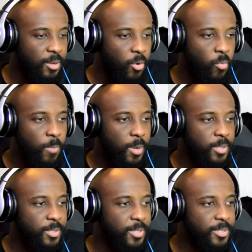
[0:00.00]
Oh
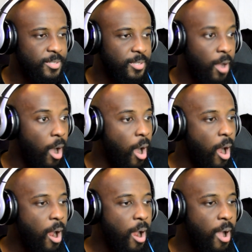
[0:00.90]
my days.
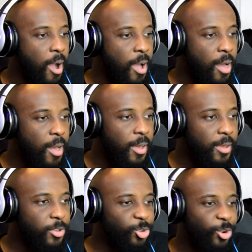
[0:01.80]

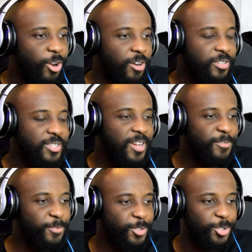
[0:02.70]
You lot are
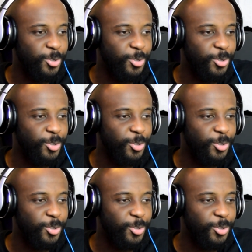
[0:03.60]
savage,